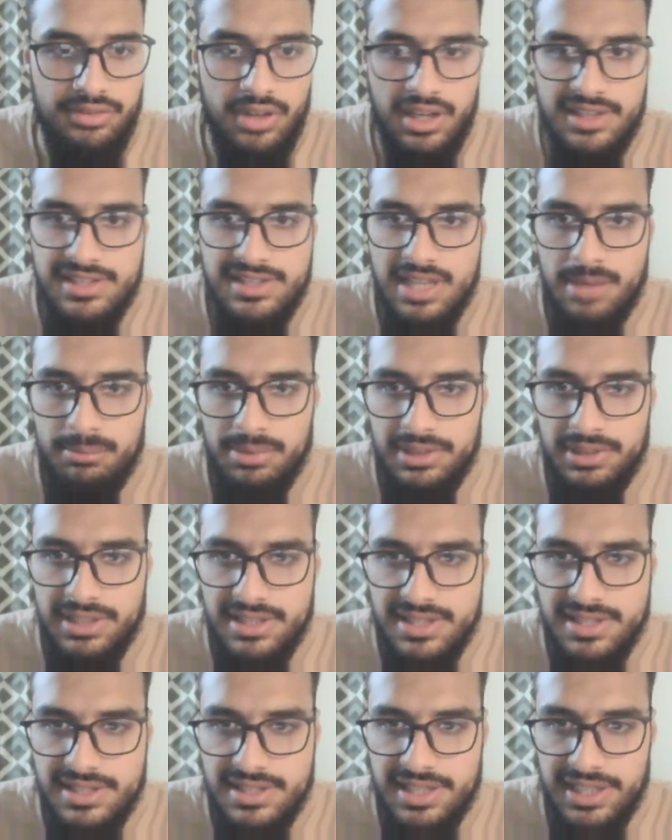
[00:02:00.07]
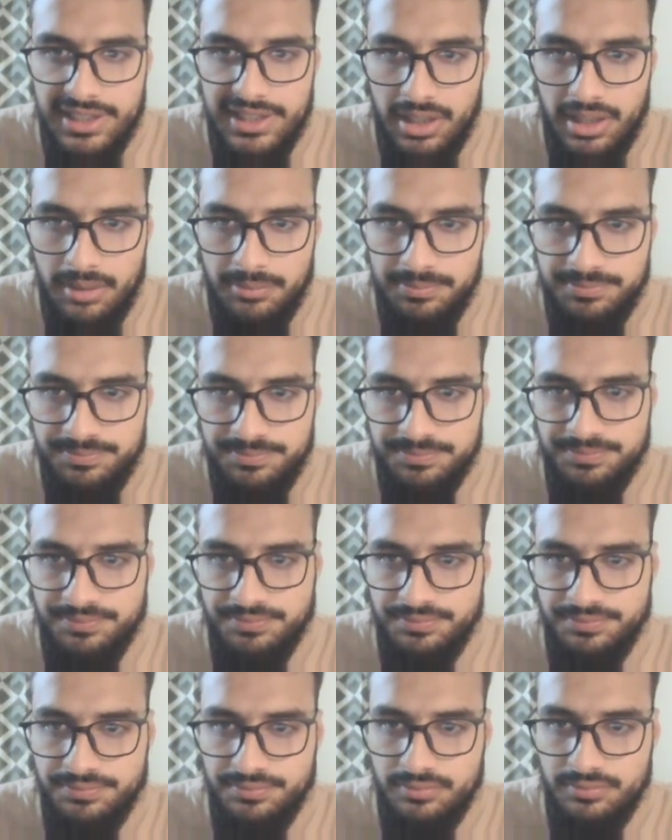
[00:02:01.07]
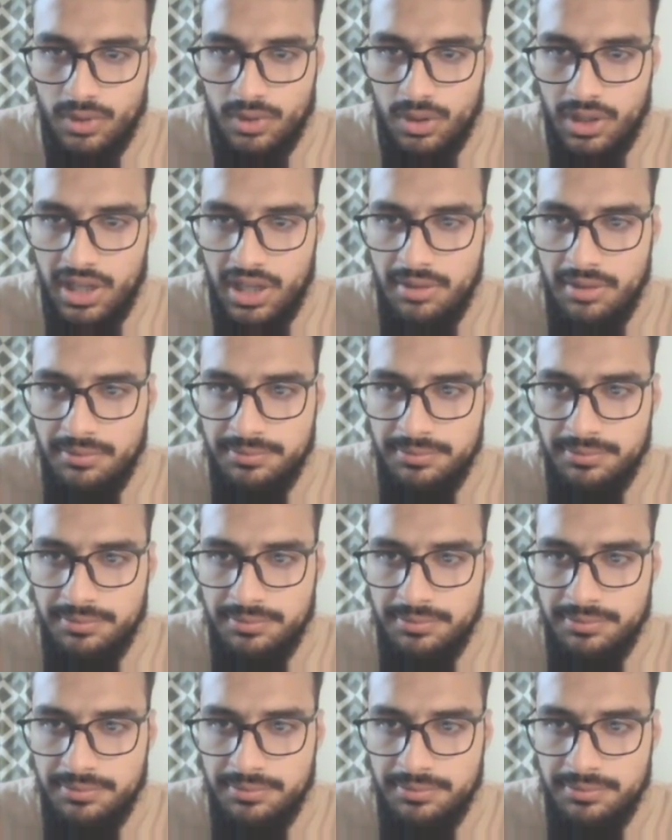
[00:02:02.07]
example this is theta. Okay,